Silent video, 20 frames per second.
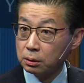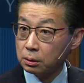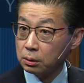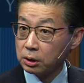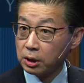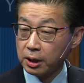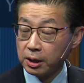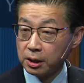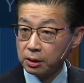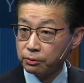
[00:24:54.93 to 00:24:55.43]

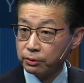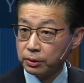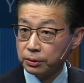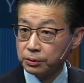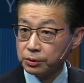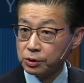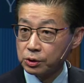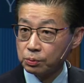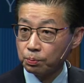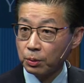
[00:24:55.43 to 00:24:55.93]

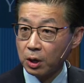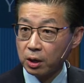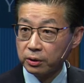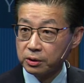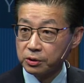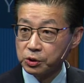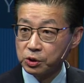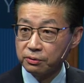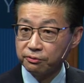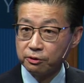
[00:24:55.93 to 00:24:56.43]
tyrants,
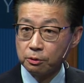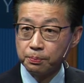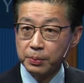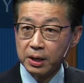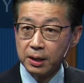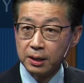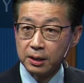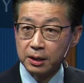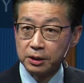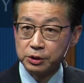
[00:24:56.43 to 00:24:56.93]
monarchs of the
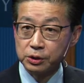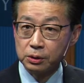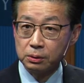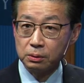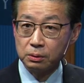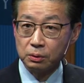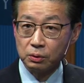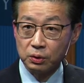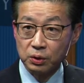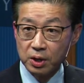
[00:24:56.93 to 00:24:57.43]
past
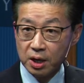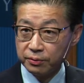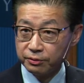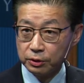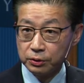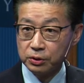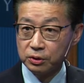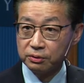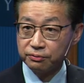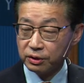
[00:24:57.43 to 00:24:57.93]
never
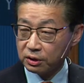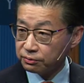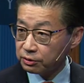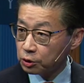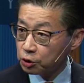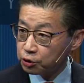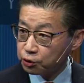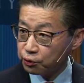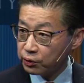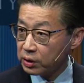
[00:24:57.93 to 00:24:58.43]
could have even
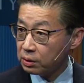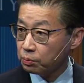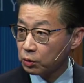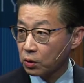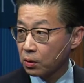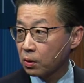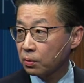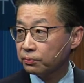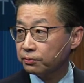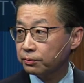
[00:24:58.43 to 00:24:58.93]
dreamed
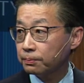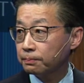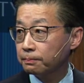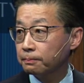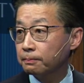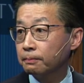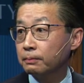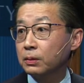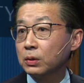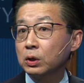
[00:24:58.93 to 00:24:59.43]
of.
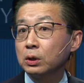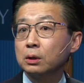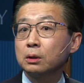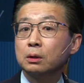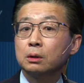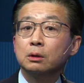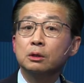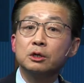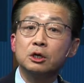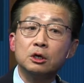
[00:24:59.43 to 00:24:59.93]

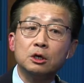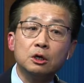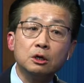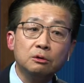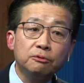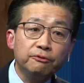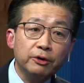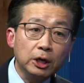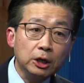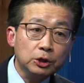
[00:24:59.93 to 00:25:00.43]
The
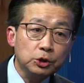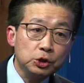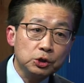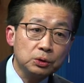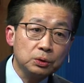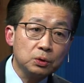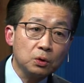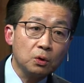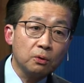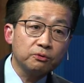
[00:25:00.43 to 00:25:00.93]

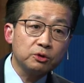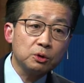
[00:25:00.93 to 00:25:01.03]
invasion of the